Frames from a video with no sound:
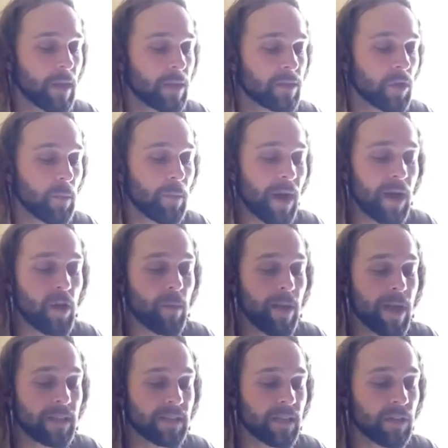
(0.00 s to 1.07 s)
So
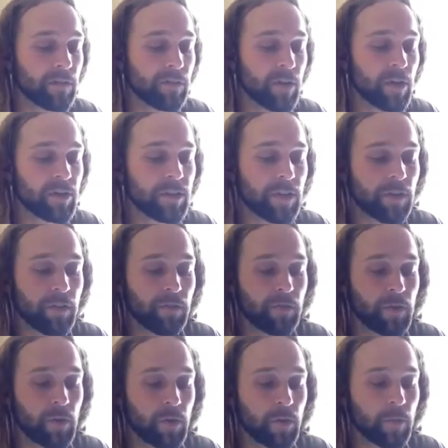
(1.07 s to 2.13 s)
biomass conversion
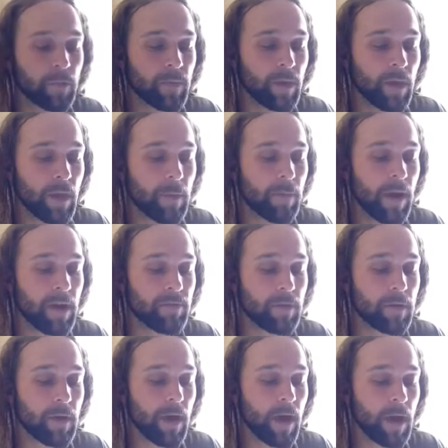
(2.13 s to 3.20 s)
through
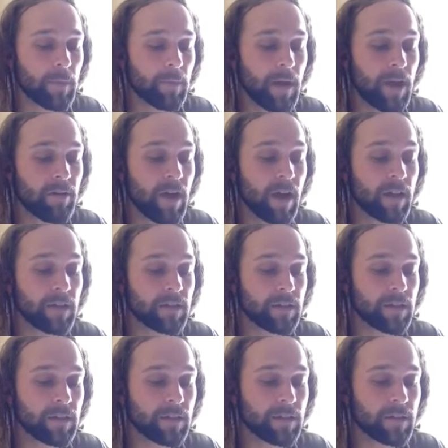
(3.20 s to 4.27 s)

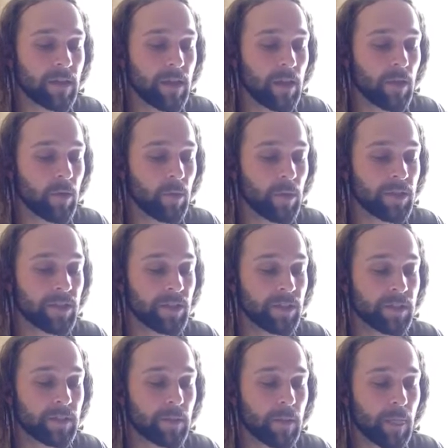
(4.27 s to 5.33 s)
pyrolysis,
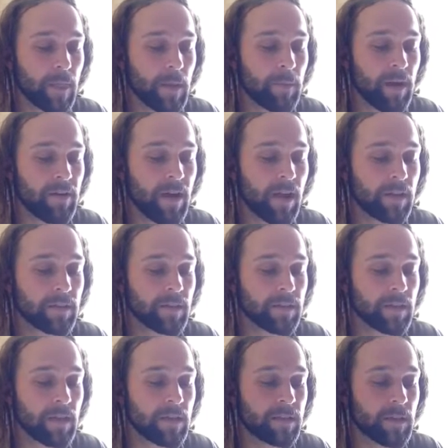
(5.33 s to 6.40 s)

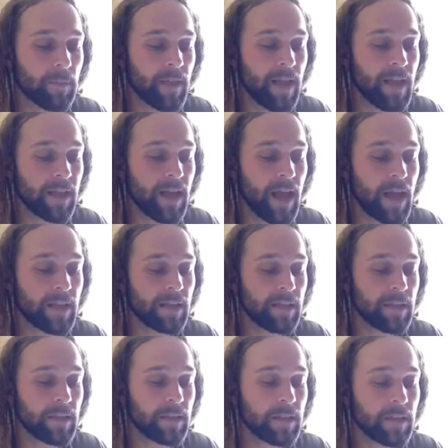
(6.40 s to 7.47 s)
pyrolysis is applying high
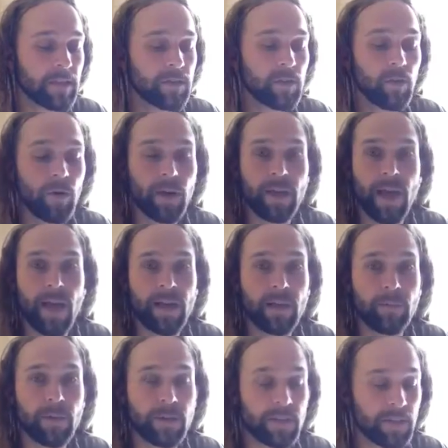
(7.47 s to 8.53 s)
heat to
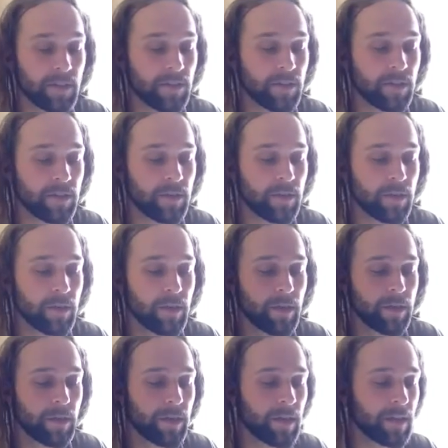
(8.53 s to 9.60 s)
organic material
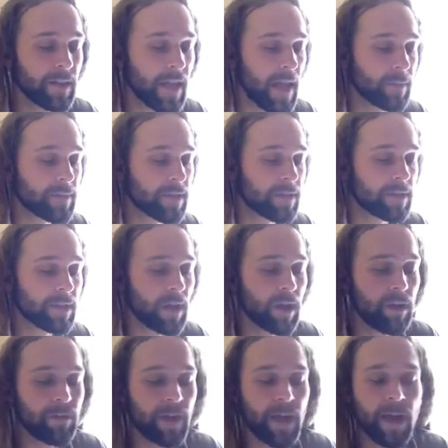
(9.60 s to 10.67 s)
in the absence
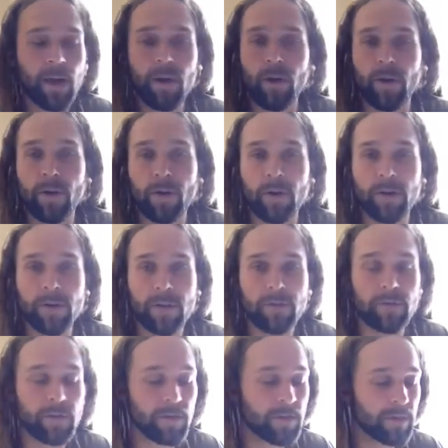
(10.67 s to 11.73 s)
of air or in
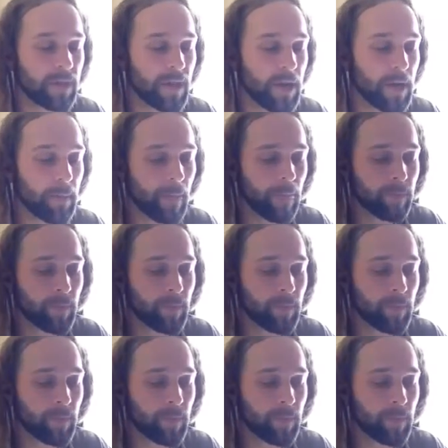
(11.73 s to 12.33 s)
reduced air.